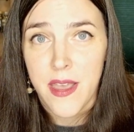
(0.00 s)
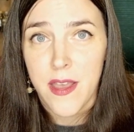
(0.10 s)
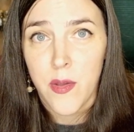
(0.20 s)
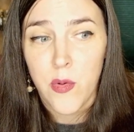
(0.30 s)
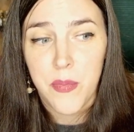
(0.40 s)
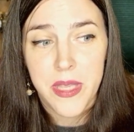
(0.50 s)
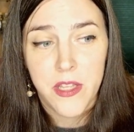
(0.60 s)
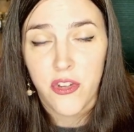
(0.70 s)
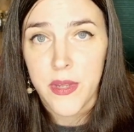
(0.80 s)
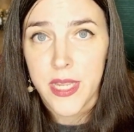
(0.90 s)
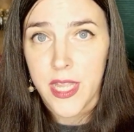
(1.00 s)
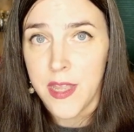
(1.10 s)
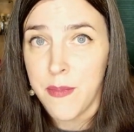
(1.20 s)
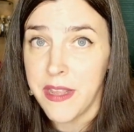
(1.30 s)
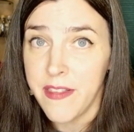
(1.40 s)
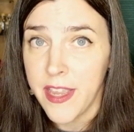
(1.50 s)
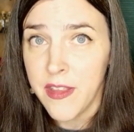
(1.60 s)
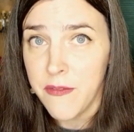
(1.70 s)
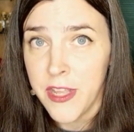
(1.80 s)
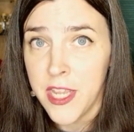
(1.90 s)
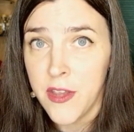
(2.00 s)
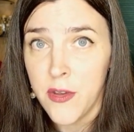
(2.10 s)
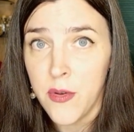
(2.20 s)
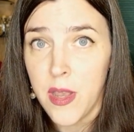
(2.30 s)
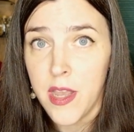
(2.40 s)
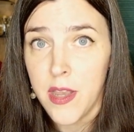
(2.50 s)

I will be doing in my second video